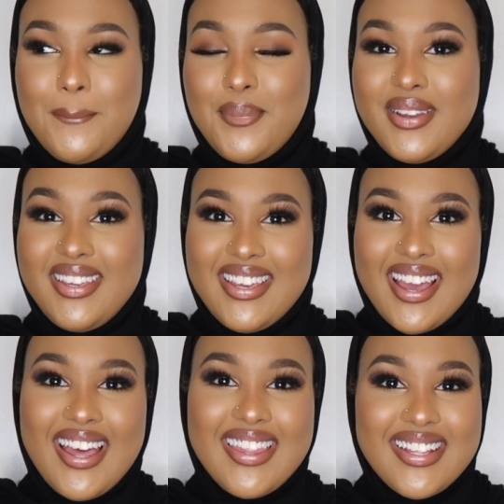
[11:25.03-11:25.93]
But
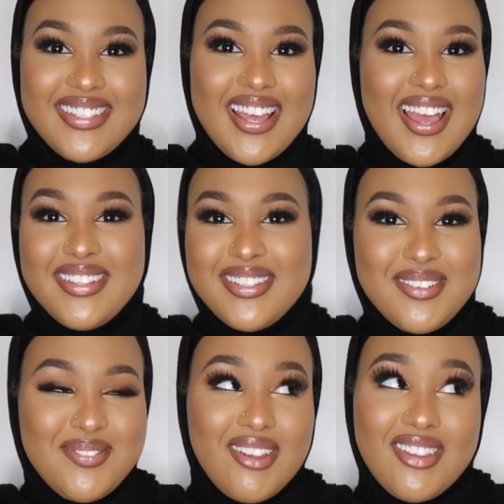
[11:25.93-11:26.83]
yeah, that's the end of
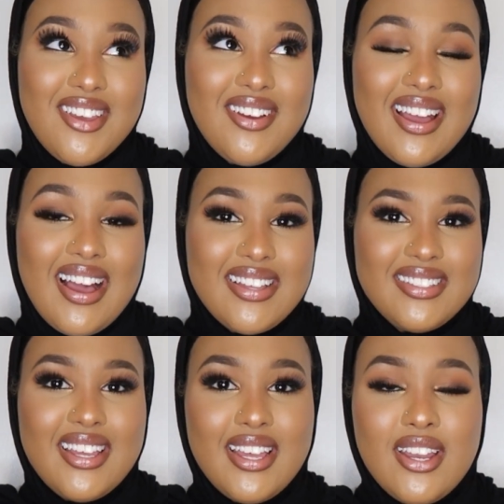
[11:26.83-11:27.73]
the video,
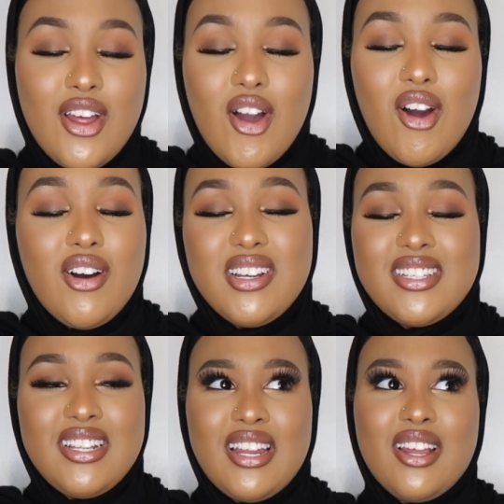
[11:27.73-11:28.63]
guys. And
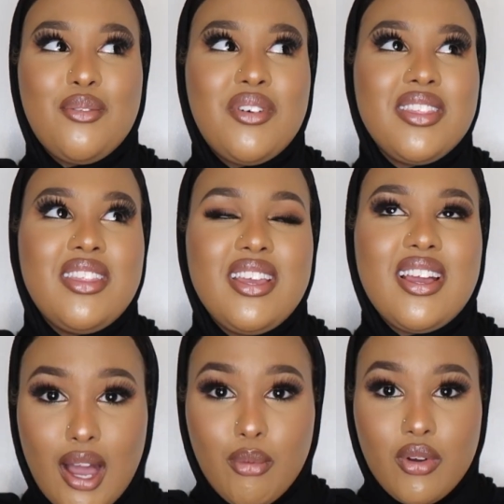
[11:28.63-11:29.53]
honestly, like, one
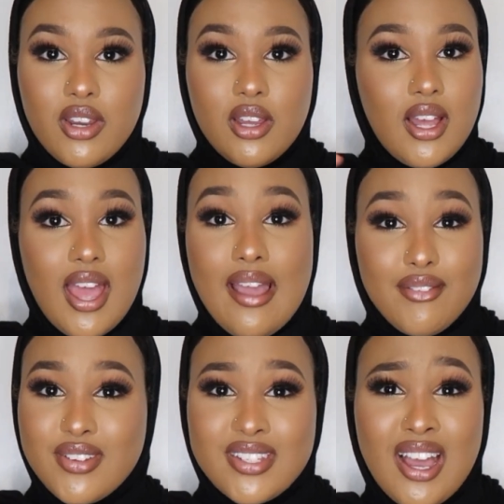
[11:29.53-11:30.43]
thing I'm gonna
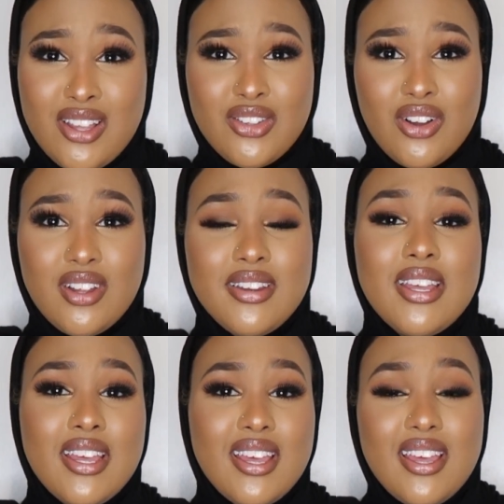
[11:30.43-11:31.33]
emphasize on
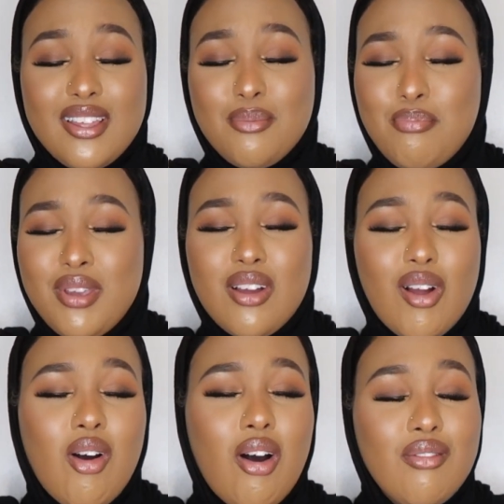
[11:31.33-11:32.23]
is being
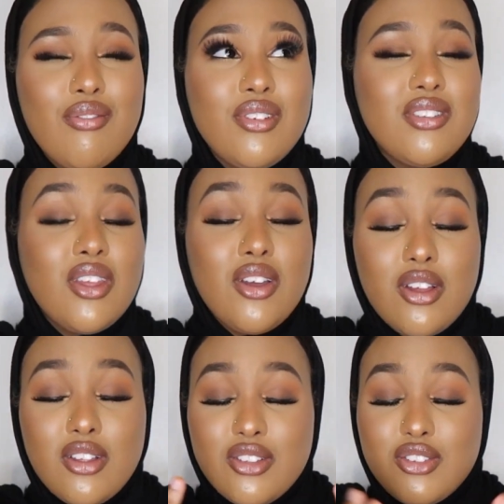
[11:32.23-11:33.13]

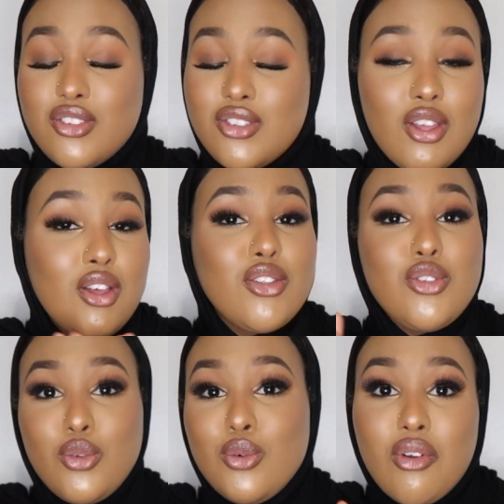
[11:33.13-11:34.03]
confident.
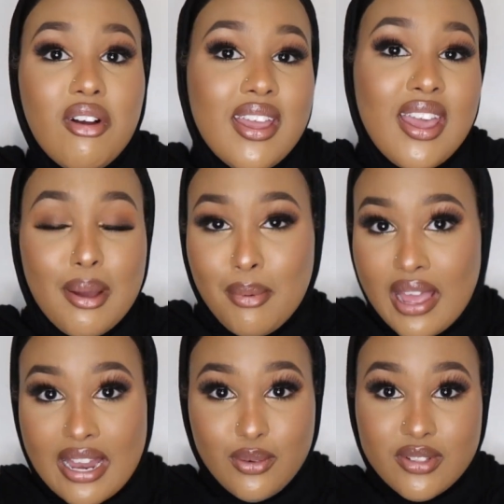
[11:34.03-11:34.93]
Do not care
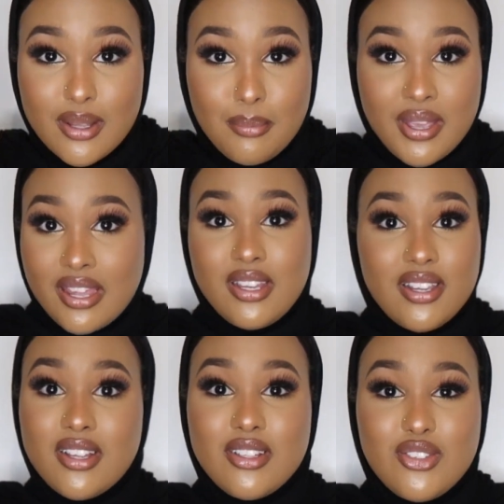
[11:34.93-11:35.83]
about anyone's
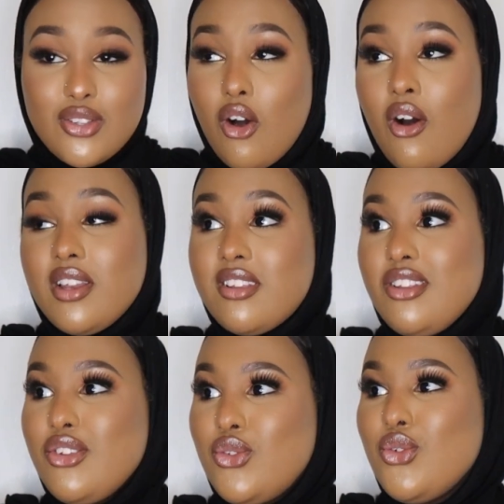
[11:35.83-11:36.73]
opinions.
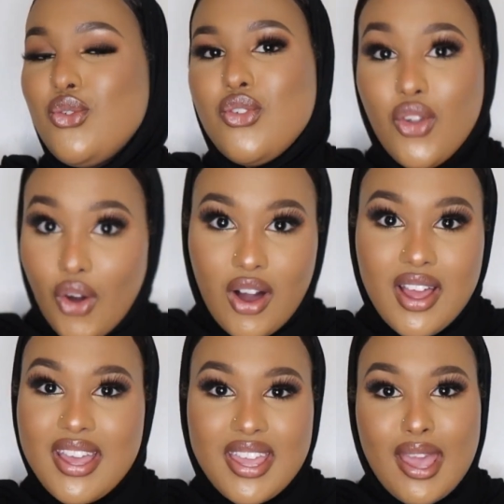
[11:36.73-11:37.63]
Honestly, do not
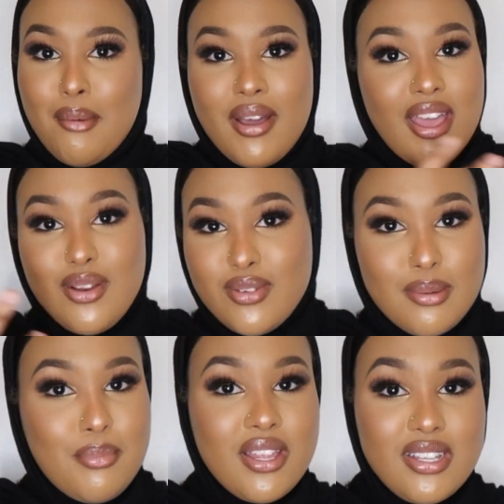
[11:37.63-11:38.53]
care about anyone's
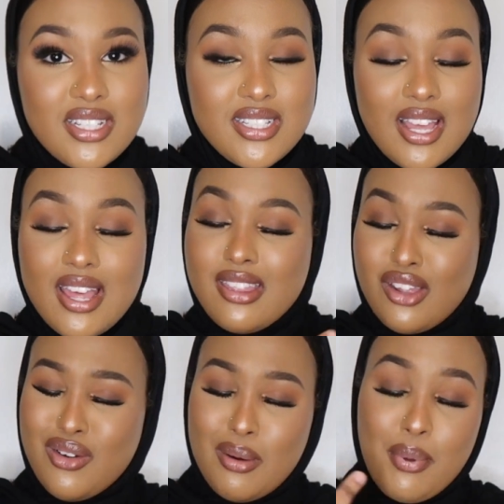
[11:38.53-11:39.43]
opinions.
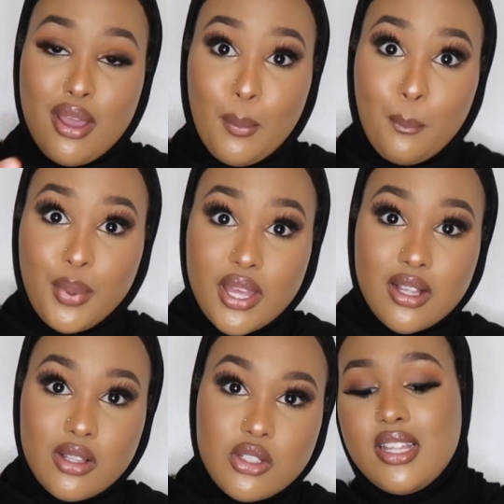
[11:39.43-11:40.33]
They're not gonna pay your
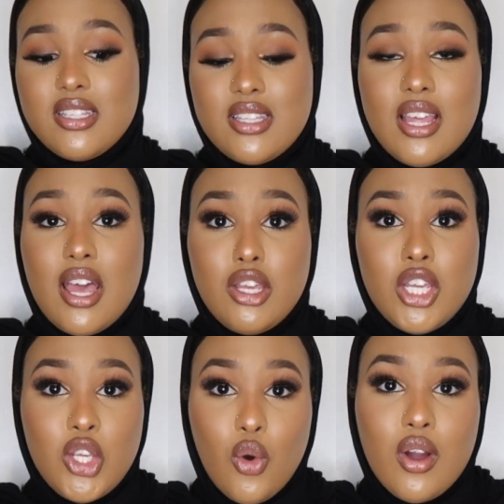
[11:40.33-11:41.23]
bill. At the end of the
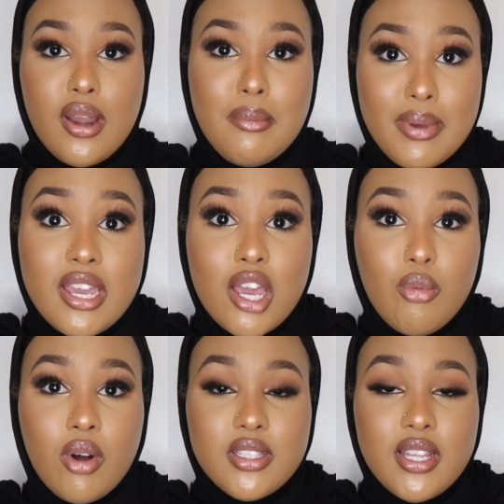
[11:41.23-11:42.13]
day, you're gonna make it
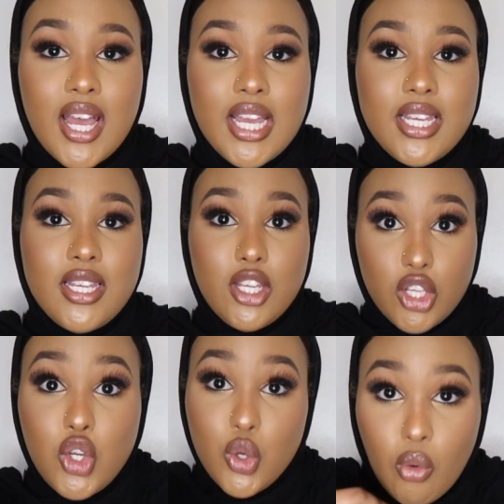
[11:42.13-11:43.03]
one day.
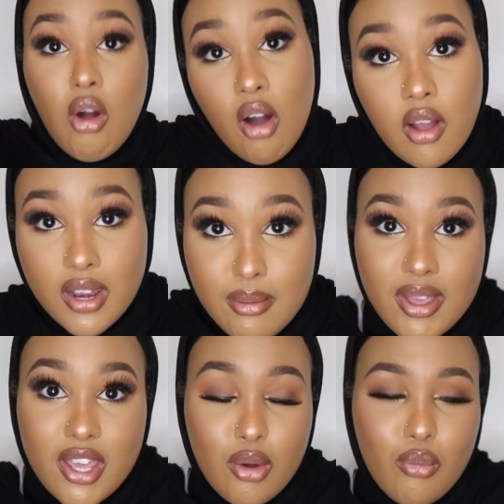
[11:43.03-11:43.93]
You are gonna
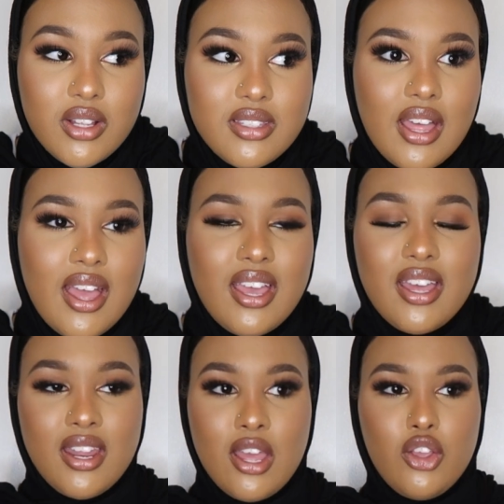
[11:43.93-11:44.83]
make it one day,
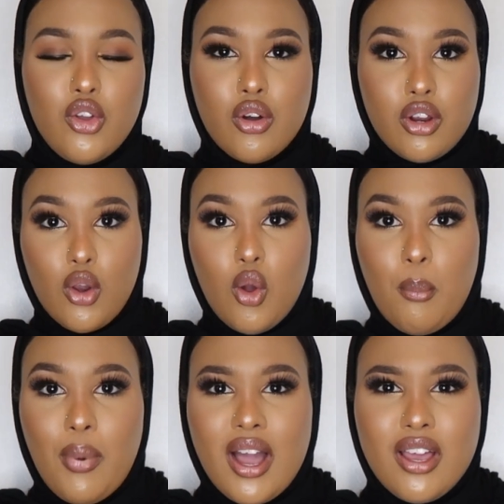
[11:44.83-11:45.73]
and you're gonna
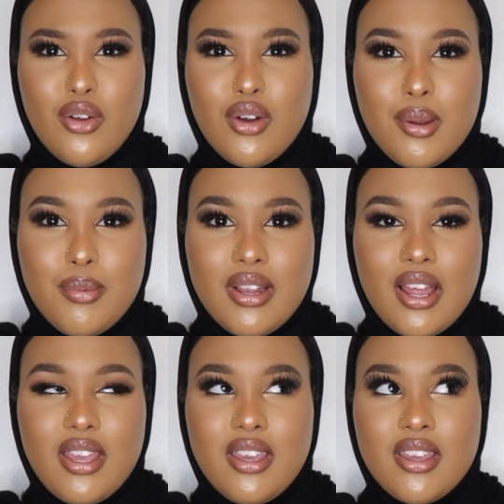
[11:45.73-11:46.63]
look back and you're gonna be
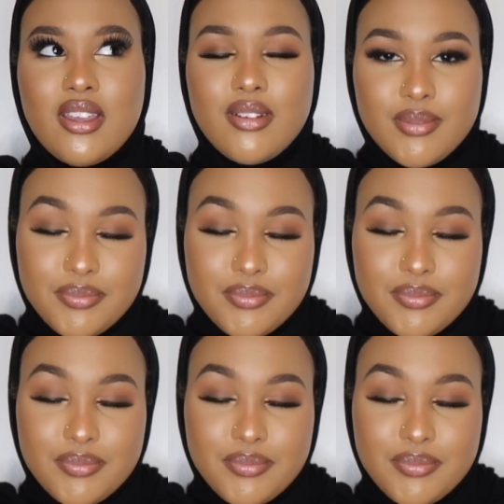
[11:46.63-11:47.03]
like,